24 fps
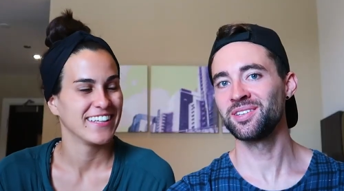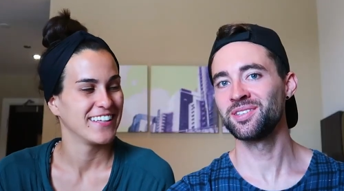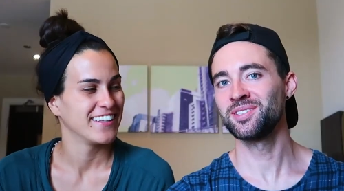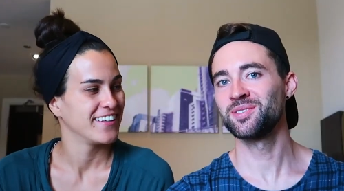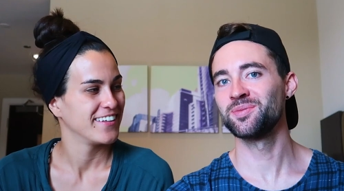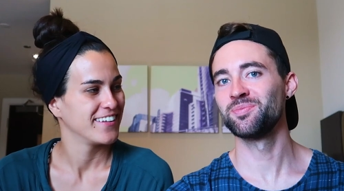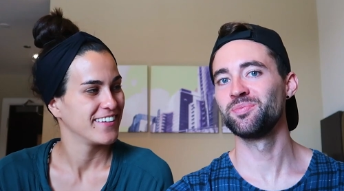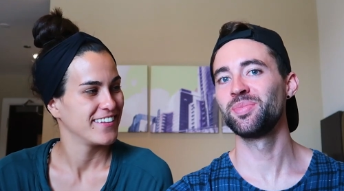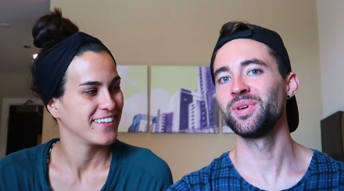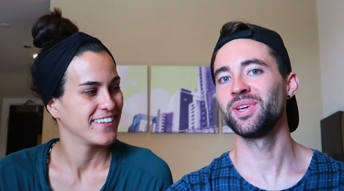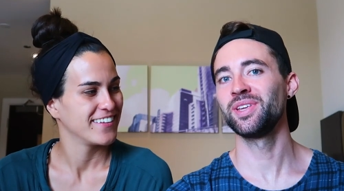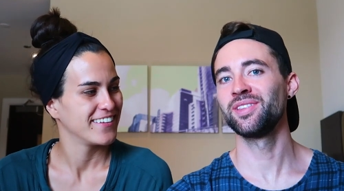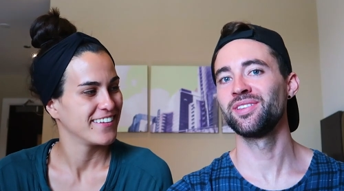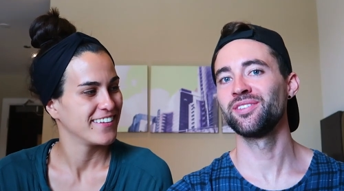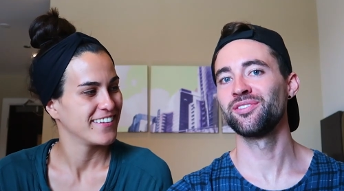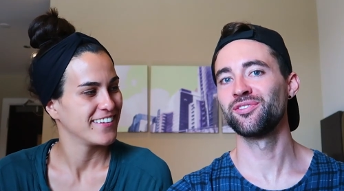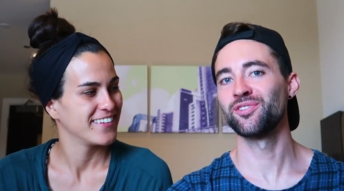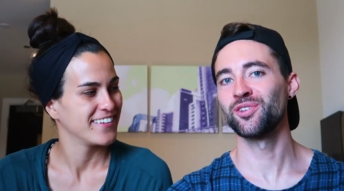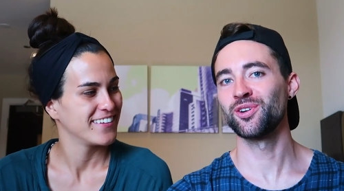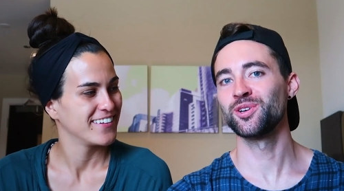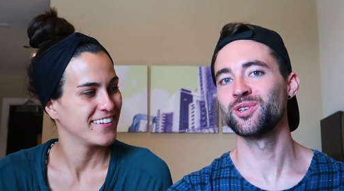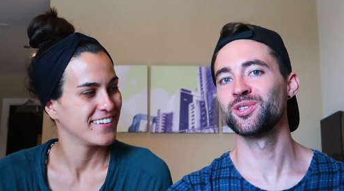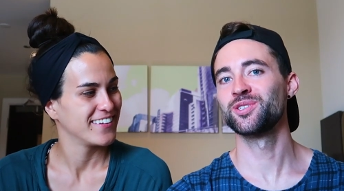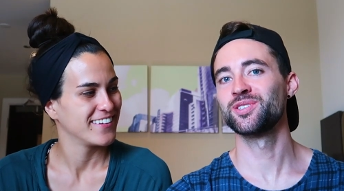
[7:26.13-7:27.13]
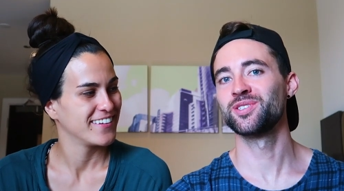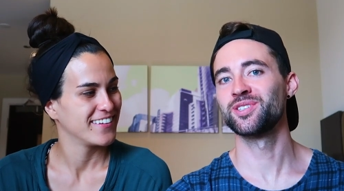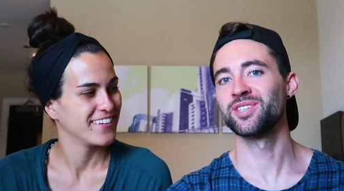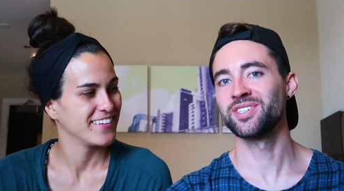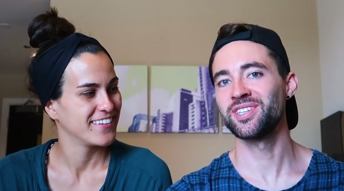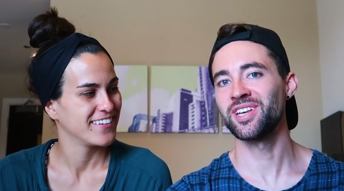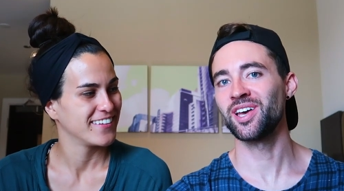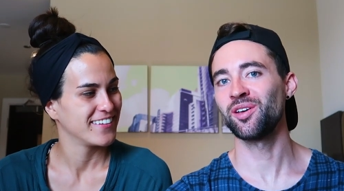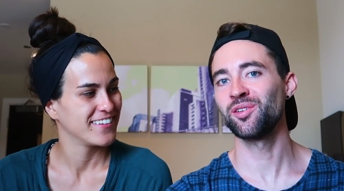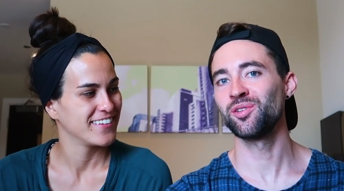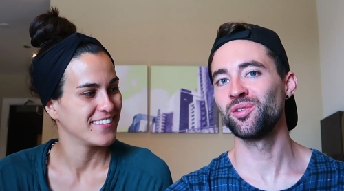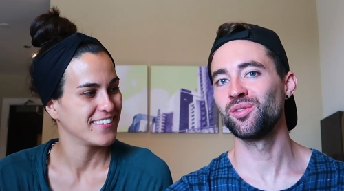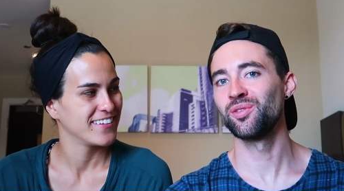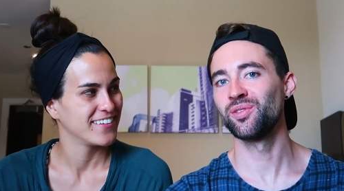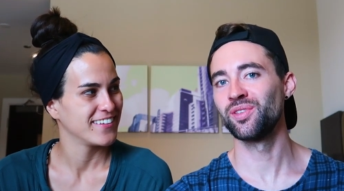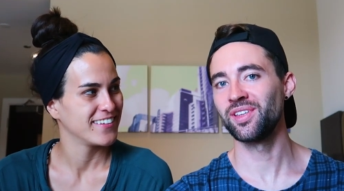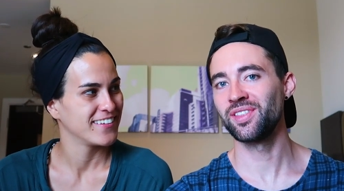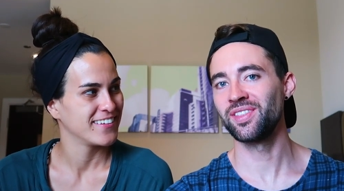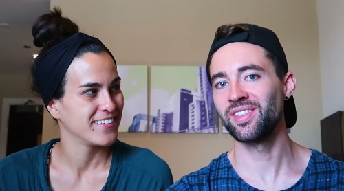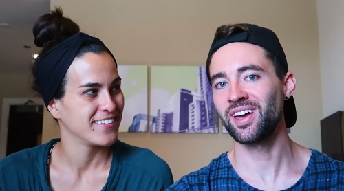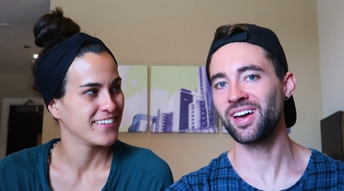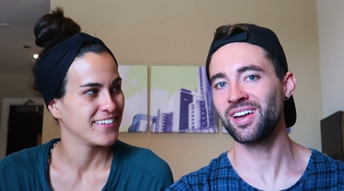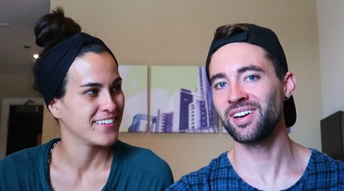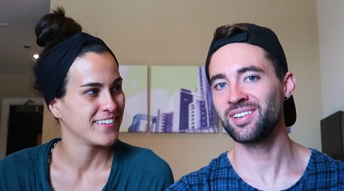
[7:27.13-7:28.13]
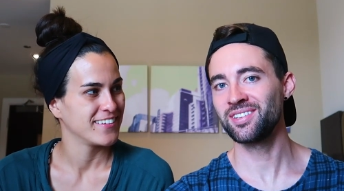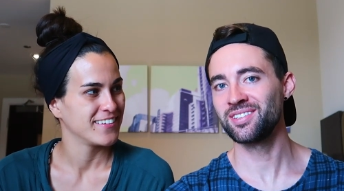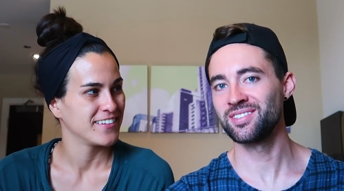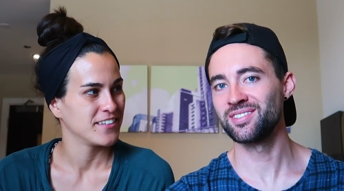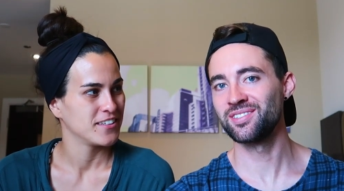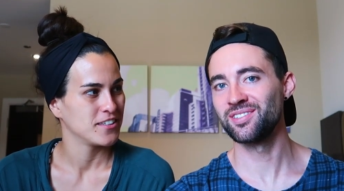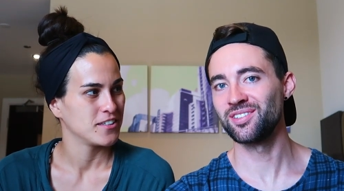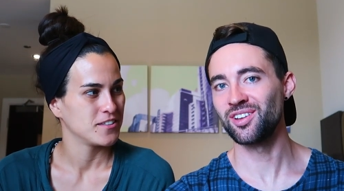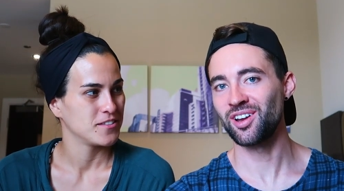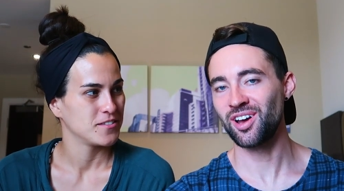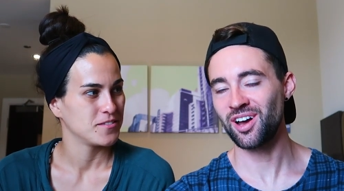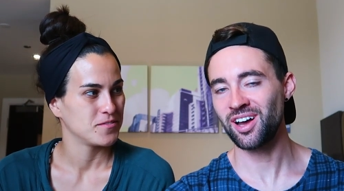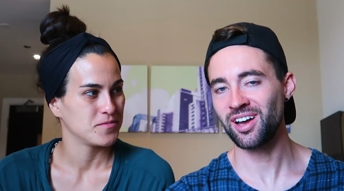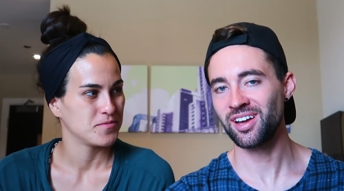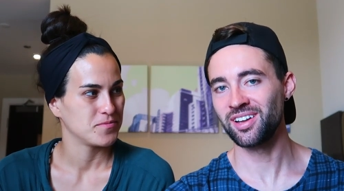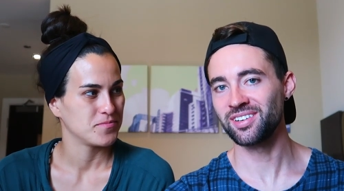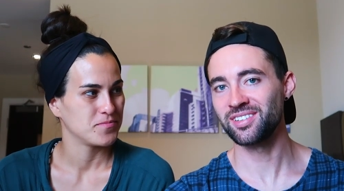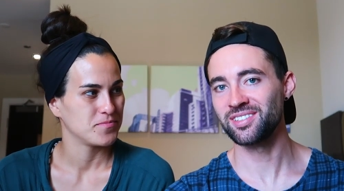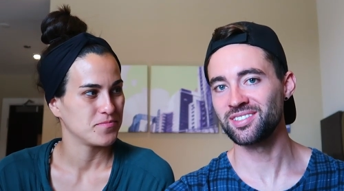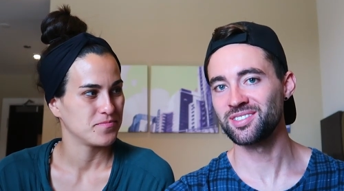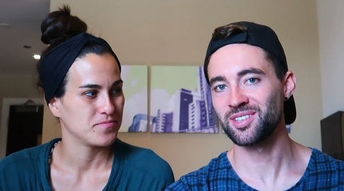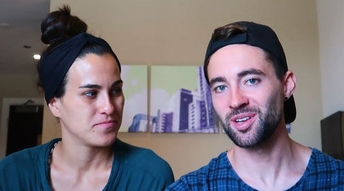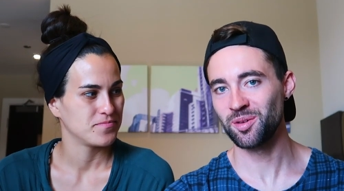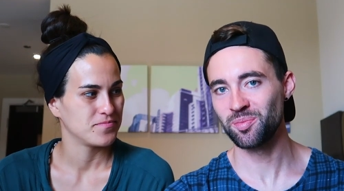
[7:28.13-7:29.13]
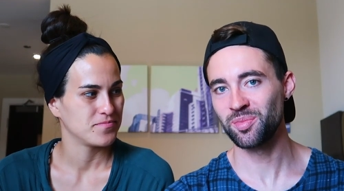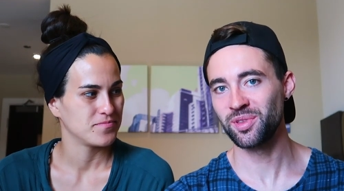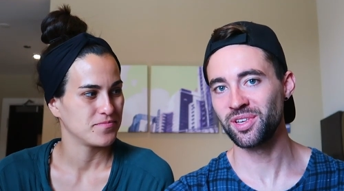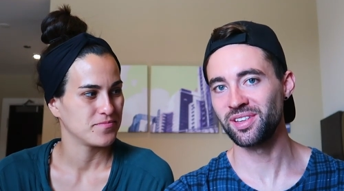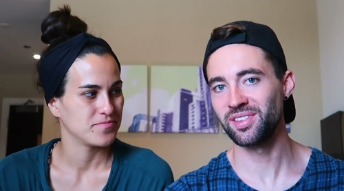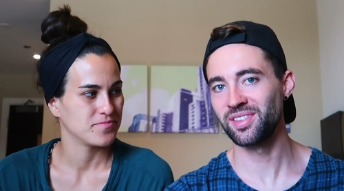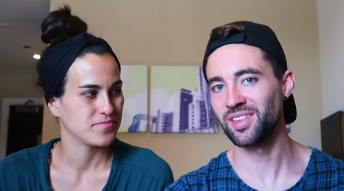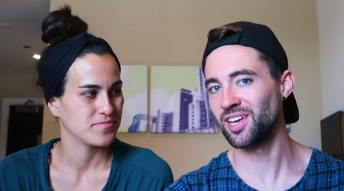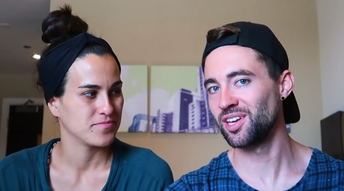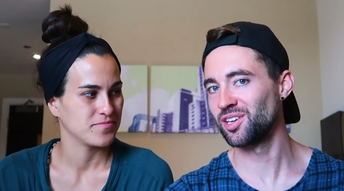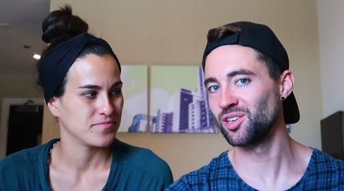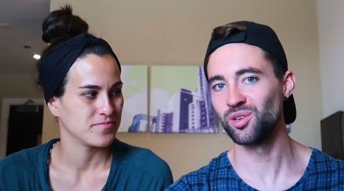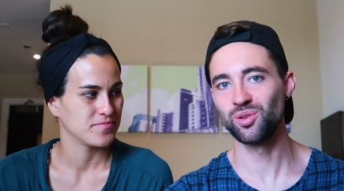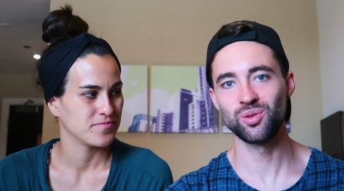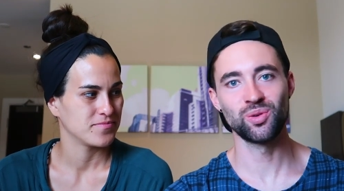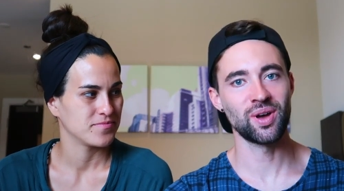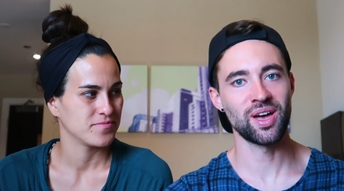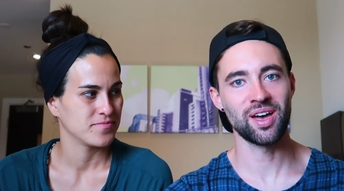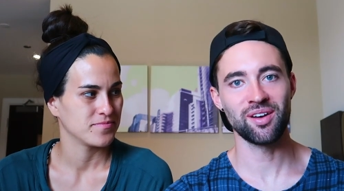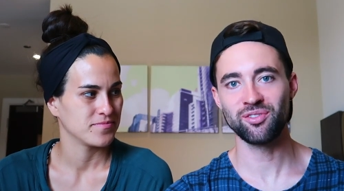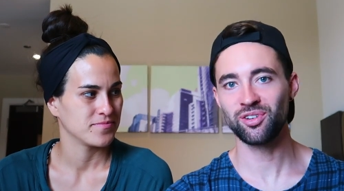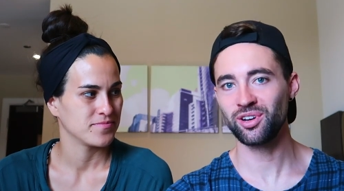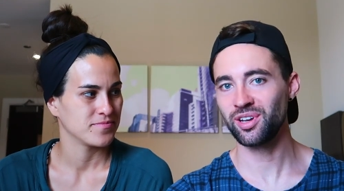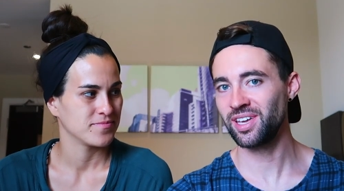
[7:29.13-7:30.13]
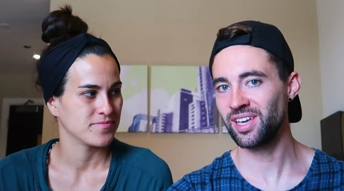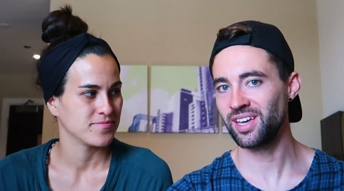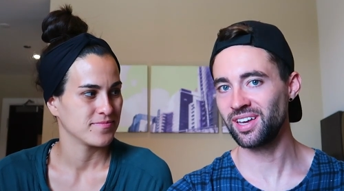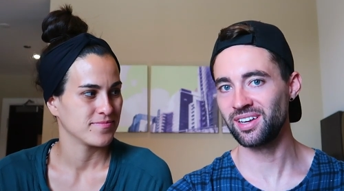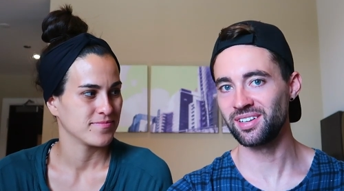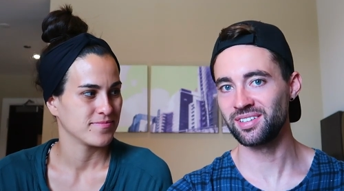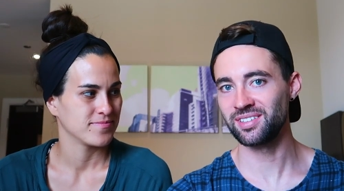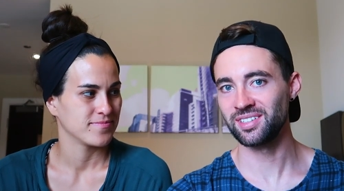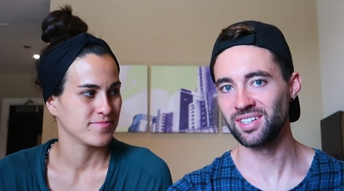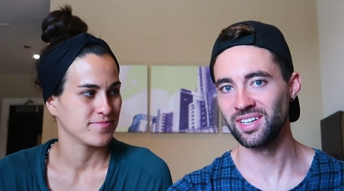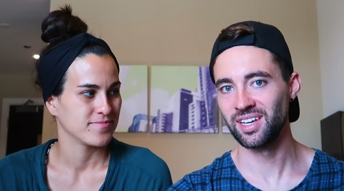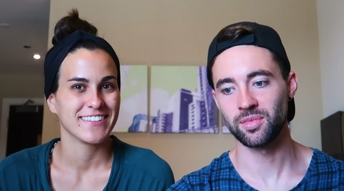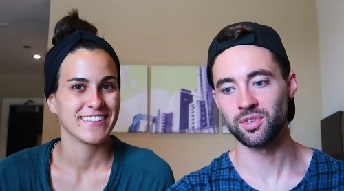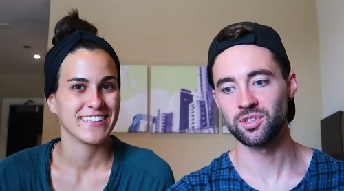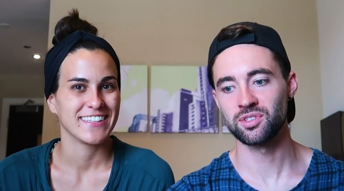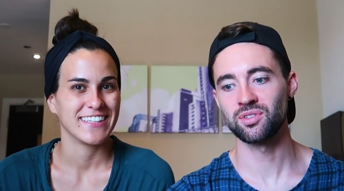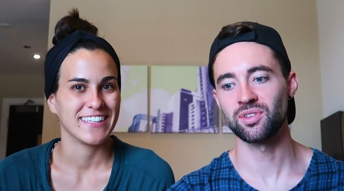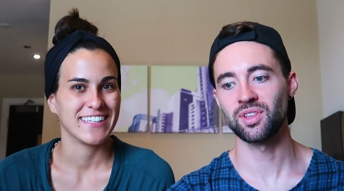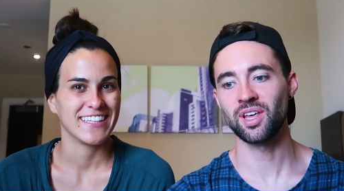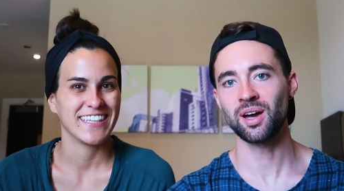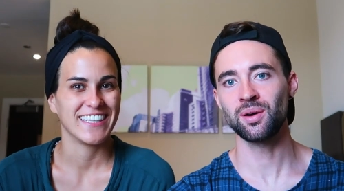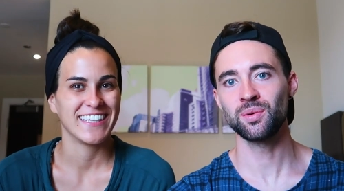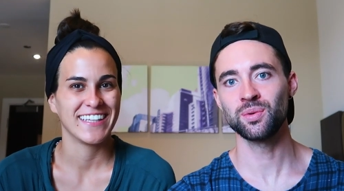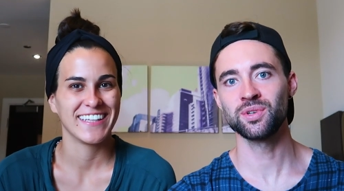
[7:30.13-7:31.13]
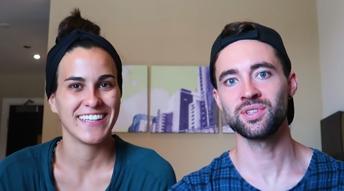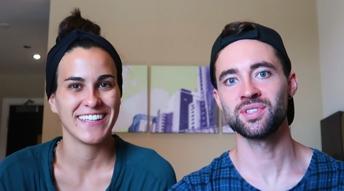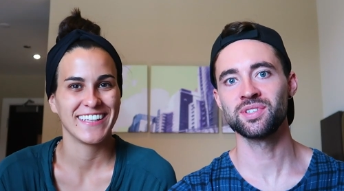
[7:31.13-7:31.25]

Speaker 1: us be the first to tell you that that is not something that you ever get. So that